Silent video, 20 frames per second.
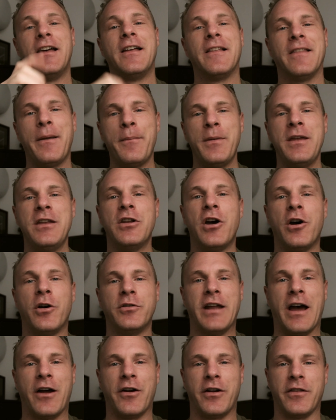Let me know
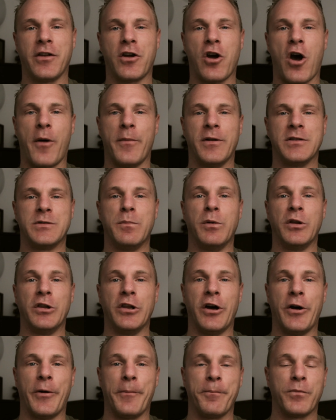down in the comments
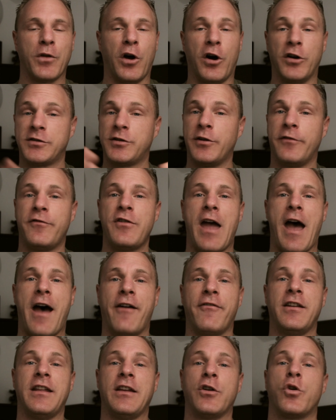below. Also, if you
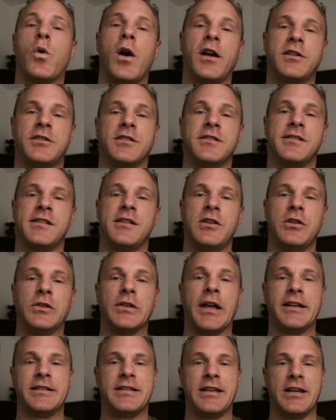have any questions that you'd
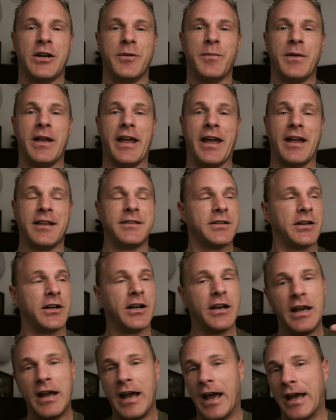like to hear me answer,
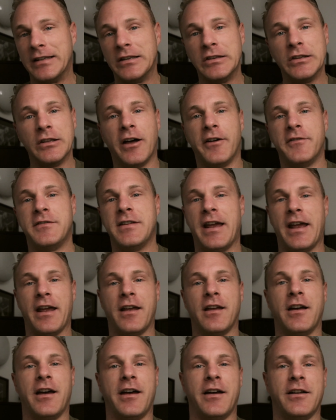I'd love to
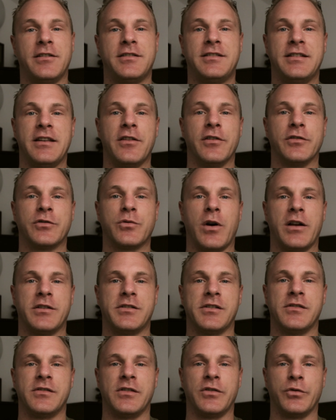uh, see those
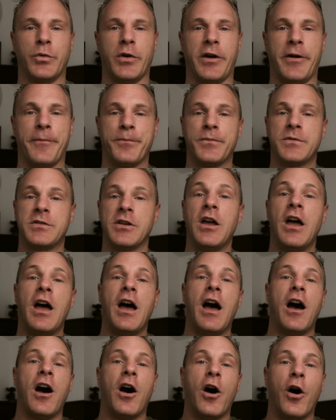questions as well.
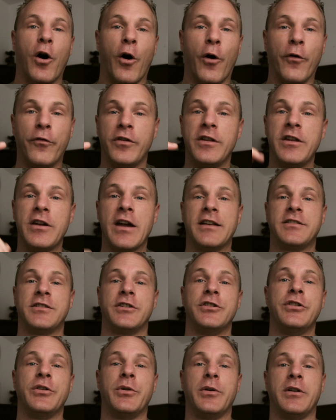Hopefully, you guys are
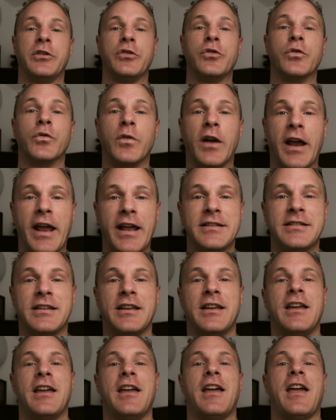doing great,
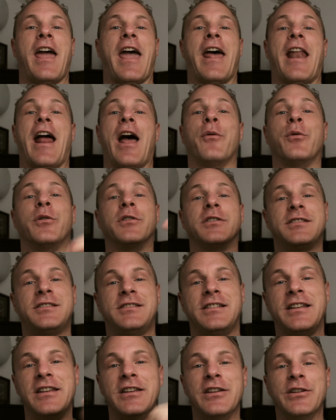and I will
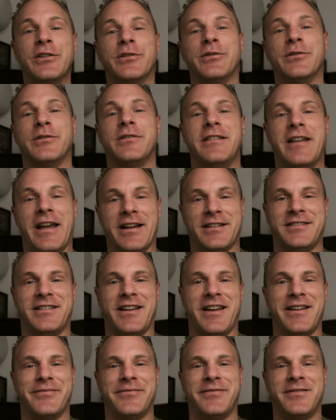see you next
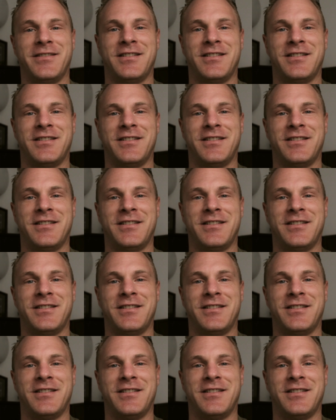time.